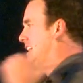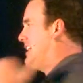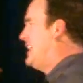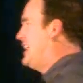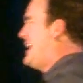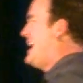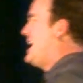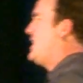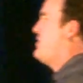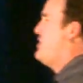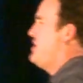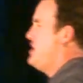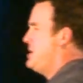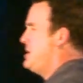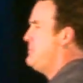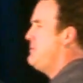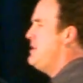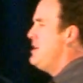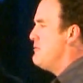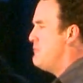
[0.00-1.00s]
led
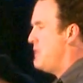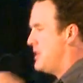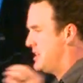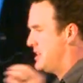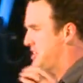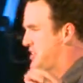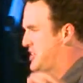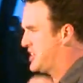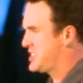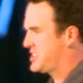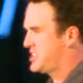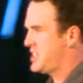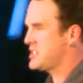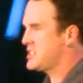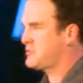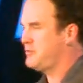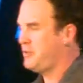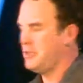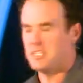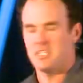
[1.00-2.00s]
them very
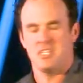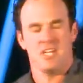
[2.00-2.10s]
successfully.